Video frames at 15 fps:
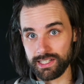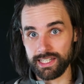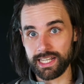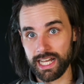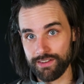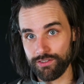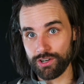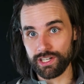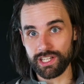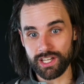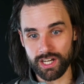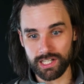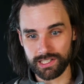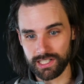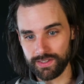Like I've already
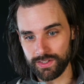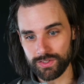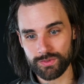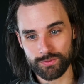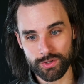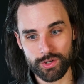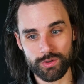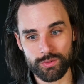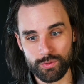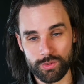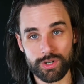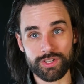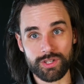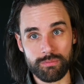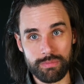gone down this road.
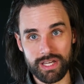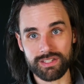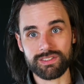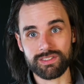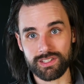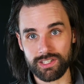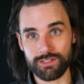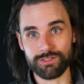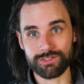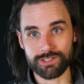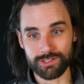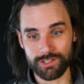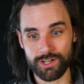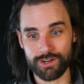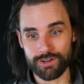What are the best skills to
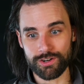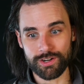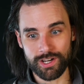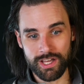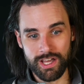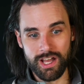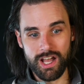learn?